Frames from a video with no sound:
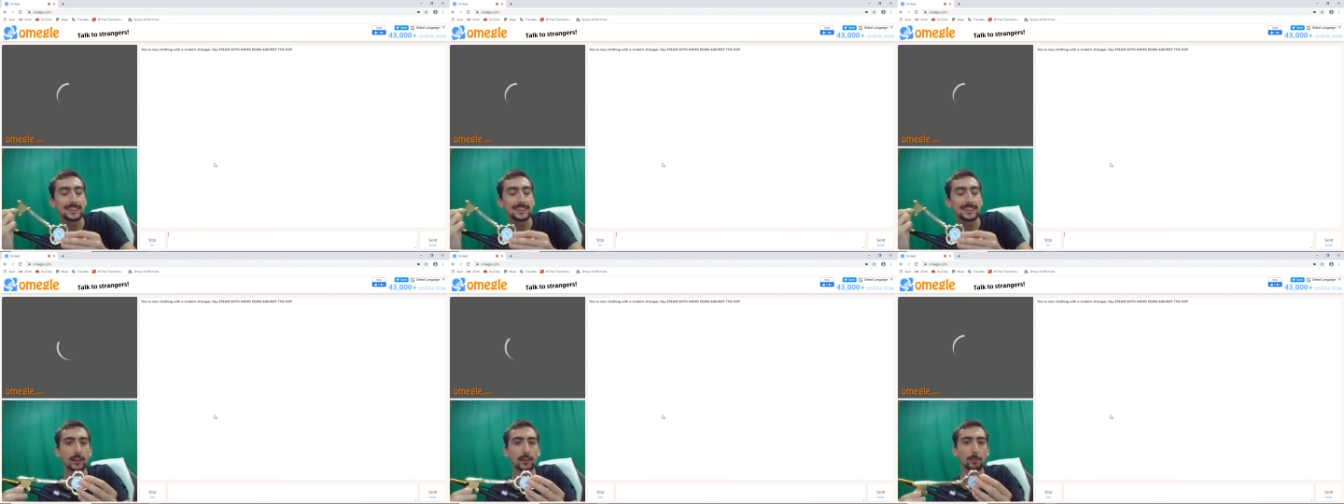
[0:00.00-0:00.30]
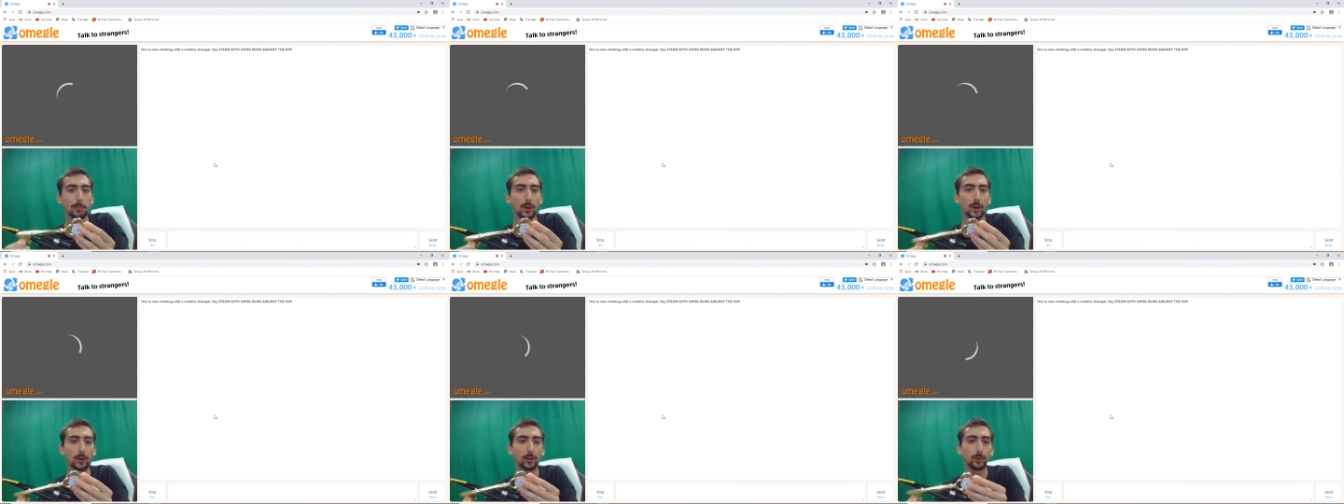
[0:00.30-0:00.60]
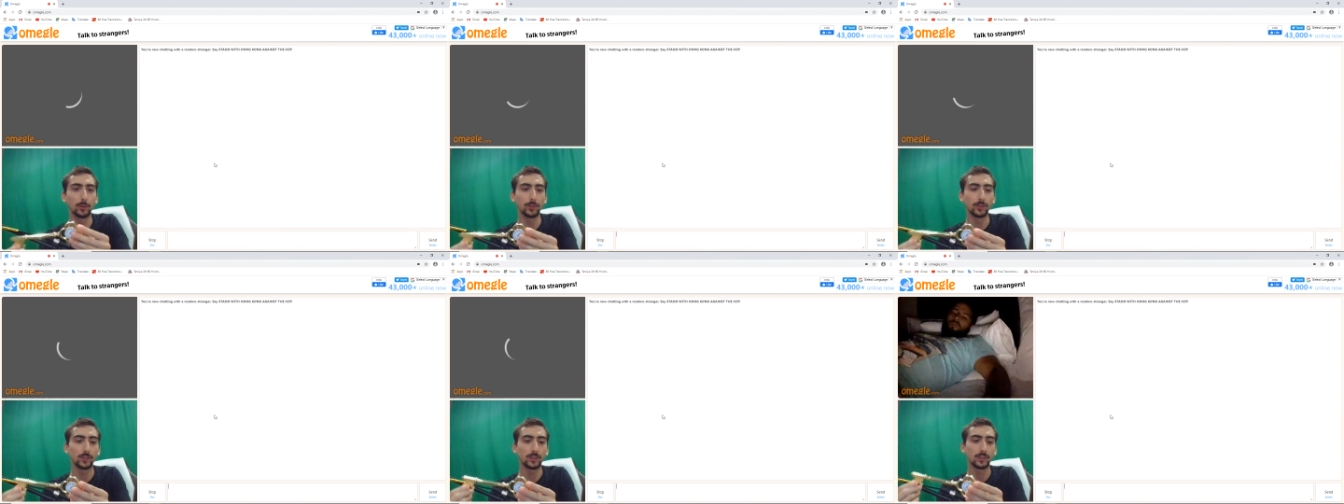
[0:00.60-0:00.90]
Maybe I need to
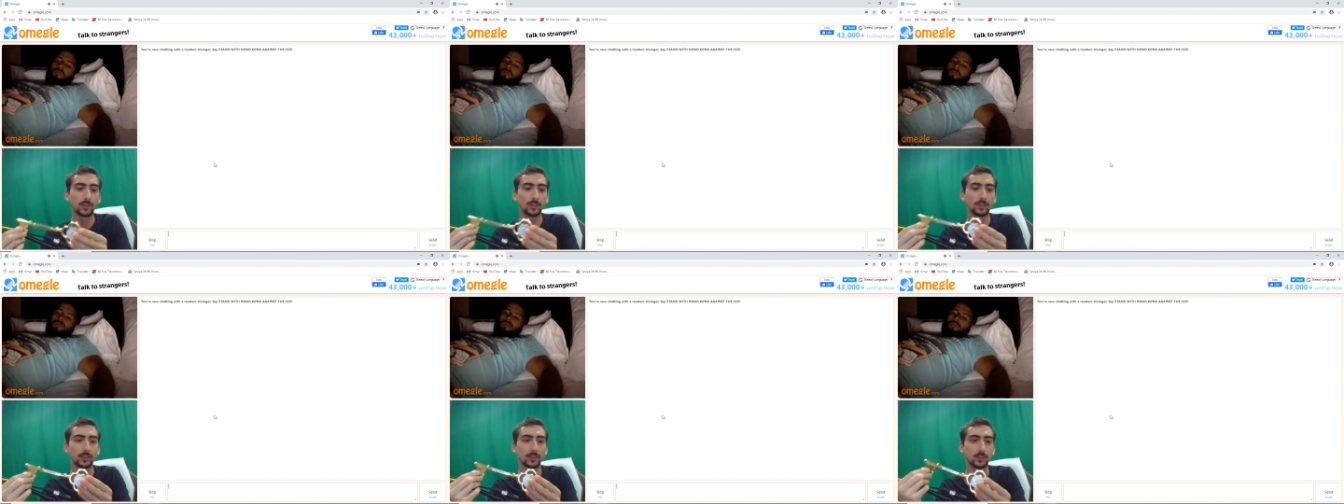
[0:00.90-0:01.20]
pose.